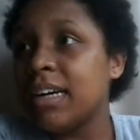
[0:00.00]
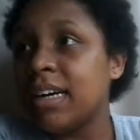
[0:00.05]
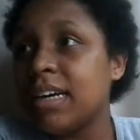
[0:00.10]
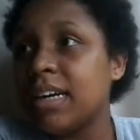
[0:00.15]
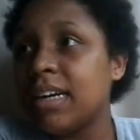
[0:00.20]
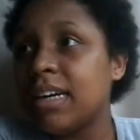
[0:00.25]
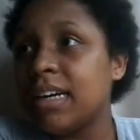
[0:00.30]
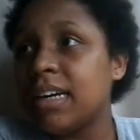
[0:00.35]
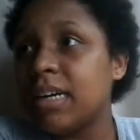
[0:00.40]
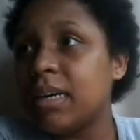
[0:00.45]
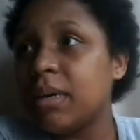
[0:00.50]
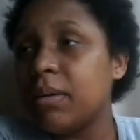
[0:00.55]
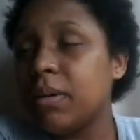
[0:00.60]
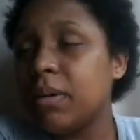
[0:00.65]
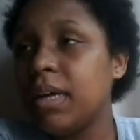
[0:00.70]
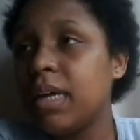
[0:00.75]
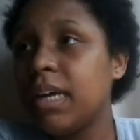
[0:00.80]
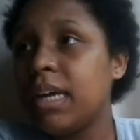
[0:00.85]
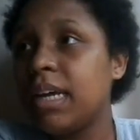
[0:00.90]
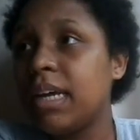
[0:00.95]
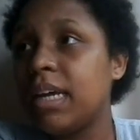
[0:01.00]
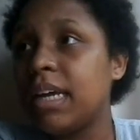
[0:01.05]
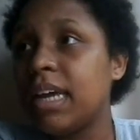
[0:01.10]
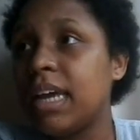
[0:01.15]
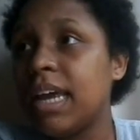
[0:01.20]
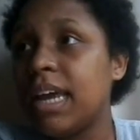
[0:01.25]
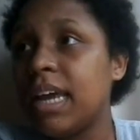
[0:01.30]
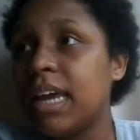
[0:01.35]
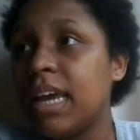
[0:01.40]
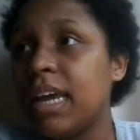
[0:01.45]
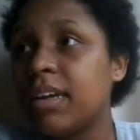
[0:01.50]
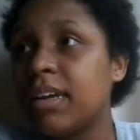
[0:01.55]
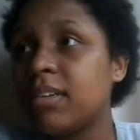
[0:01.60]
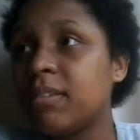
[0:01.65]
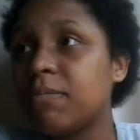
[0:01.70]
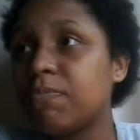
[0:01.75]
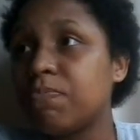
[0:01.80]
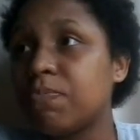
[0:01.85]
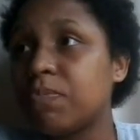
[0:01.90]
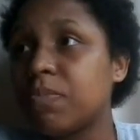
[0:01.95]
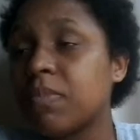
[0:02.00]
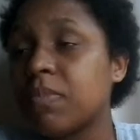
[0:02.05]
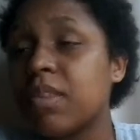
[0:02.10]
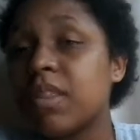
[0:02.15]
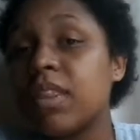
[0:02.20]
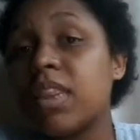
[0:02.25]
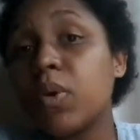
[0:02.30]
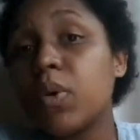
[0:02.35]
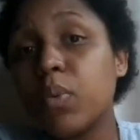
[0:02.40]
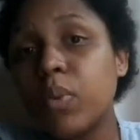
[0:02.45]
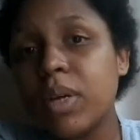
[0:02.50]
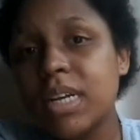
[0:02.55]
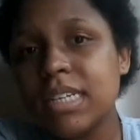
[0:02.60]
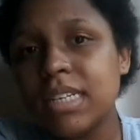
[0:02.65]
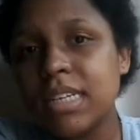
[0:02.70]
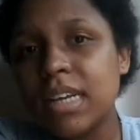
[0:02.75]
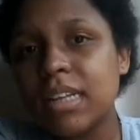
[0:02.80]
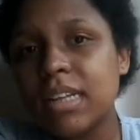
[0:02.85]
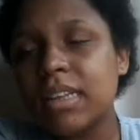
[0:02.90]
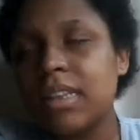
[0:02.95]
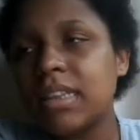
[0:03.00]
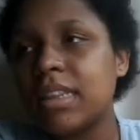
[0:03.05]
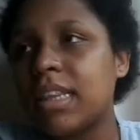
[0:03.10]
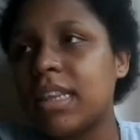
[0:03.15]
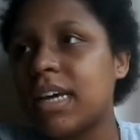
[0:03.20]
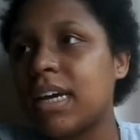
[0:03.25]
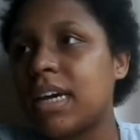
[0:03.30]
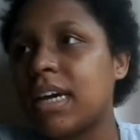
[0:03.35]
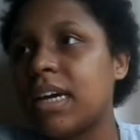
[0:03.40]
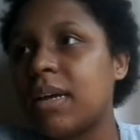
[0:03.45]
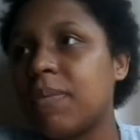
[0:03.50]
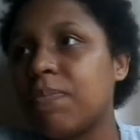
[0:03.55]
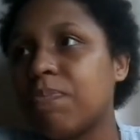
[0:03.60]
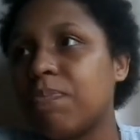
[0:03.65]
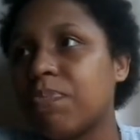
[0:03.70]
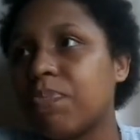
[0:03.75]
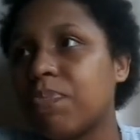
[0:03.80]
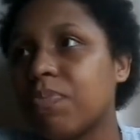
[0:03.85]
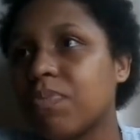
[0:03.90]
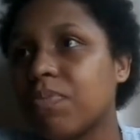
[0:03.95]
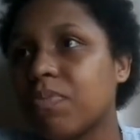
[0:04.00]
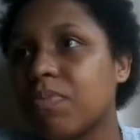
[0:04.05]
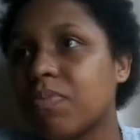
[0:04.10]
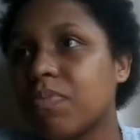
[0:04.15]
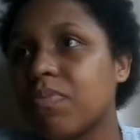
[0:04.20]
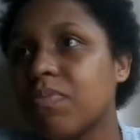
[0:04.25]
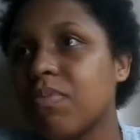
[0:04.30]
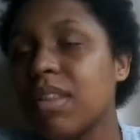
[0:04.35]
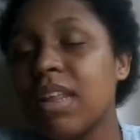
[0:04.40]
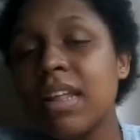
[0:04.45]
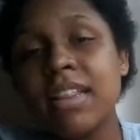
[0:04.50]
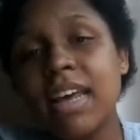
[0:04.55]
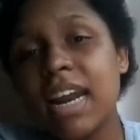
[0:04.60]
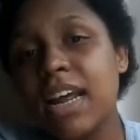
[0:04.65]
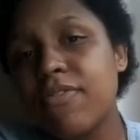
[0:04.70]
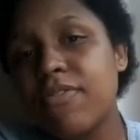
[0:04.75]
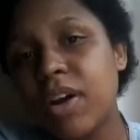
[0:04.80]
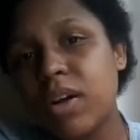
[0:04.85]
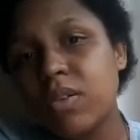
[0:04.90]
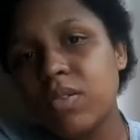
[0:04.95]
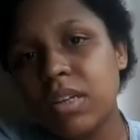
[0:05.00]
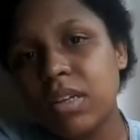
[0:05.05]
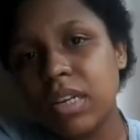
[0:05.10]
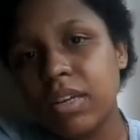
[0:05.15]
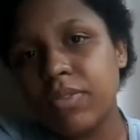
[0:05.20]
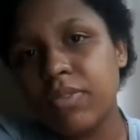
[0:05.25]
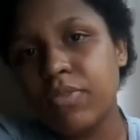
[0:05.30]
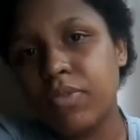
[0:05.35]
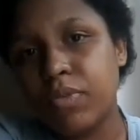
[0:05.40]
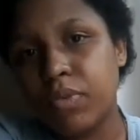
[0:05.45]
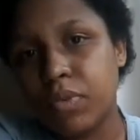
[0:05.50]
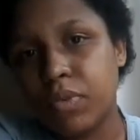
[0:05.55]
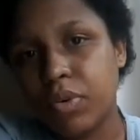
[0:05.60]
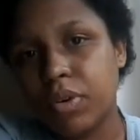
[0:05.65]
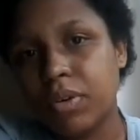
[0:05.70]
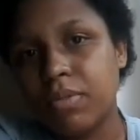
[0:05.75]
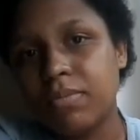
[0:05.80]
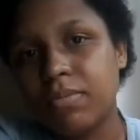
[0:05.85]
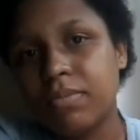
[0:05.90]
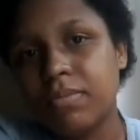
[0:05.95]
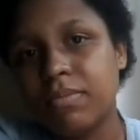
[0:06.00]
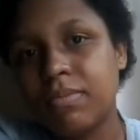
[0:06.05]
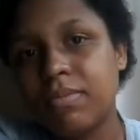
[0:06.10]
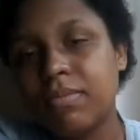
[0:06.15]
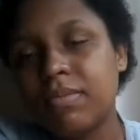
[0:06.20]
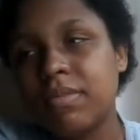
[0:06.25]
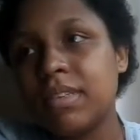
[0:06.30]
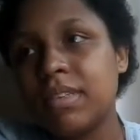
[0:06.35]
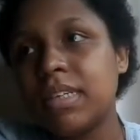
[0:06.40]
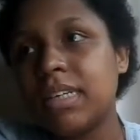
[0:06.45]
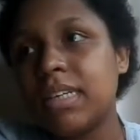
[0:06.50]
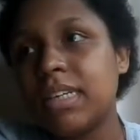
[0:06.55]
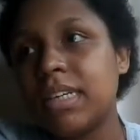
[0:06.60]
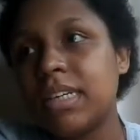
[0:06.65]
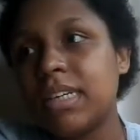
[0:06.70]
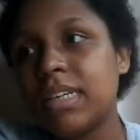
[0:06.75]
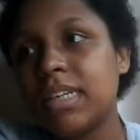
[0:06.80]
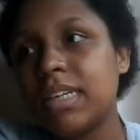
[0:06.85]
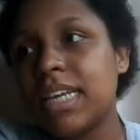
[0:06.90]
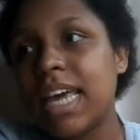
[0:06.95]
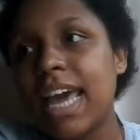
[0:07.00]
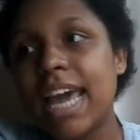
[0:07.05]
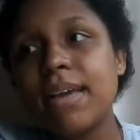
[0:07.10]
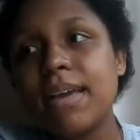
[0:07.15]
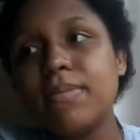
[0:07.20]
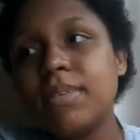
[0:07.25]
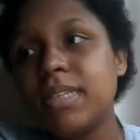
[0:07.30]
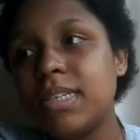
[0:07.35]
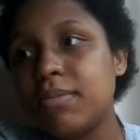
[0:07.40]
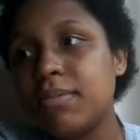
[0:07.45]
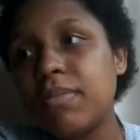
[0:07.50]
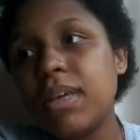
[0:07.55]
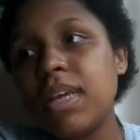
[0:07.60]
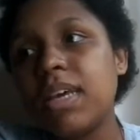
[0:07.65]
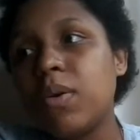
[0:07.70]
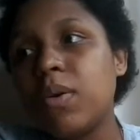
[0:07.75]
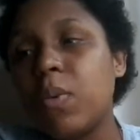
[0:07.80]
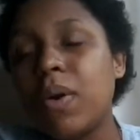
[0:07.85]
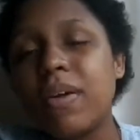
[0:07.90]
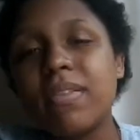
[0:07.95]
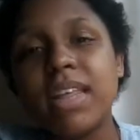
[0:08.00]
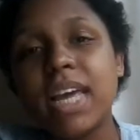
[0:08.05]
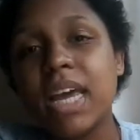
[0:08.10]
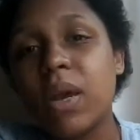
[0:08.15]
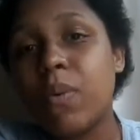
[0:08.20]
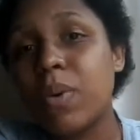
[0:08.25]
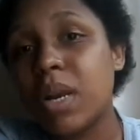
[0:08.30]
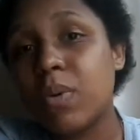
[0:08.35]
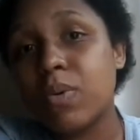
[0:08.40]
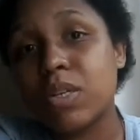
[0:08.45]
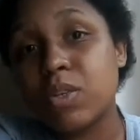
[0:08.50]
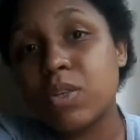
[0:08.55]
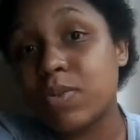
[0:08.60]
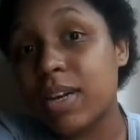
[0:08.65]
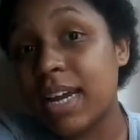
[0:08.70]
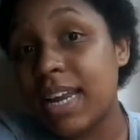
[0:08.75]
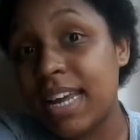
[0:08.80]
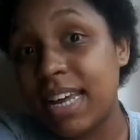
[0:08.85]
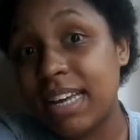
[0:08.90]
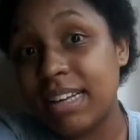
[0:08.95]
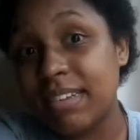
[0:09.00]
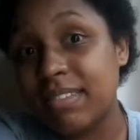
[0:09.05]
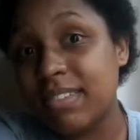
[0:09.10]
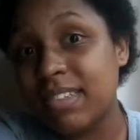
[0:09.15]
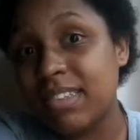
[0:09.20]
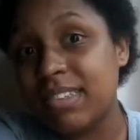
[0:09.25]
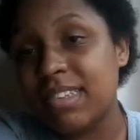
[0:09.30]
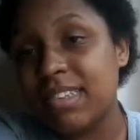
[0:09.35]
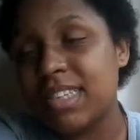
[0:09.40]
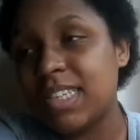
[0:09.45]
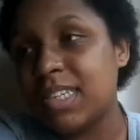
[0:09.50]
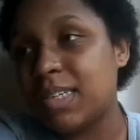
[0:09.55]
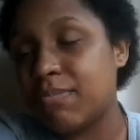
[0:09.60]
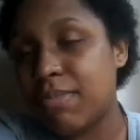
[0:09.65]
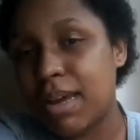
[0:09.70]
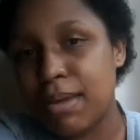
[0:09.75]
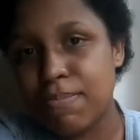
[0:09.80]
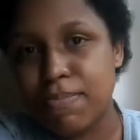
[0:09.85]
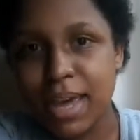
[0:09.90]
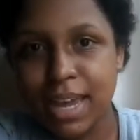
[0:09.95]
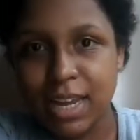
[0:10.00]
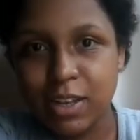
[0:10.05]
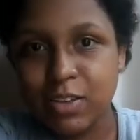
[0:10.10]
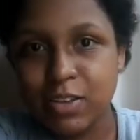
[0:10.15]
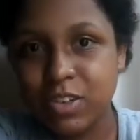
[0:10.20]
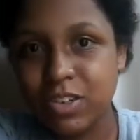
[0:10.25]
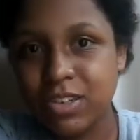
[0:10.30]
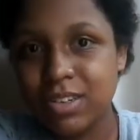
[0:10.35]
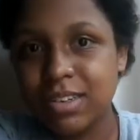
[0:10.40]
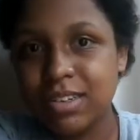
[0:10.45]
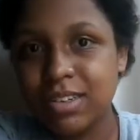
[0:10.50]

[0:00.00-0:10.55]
Uh, and the reason that I found to live for came to me one day when I was writing to my page.